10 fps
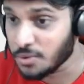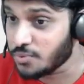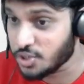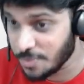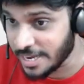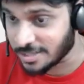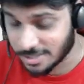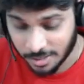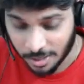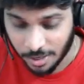which
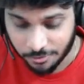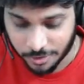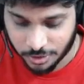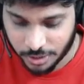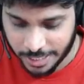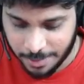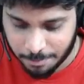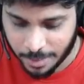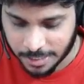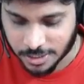means for 3
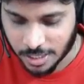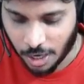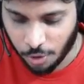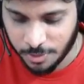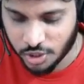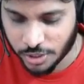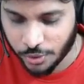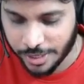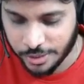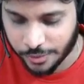months, how much you are
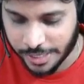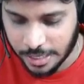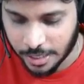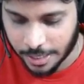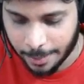going to incur?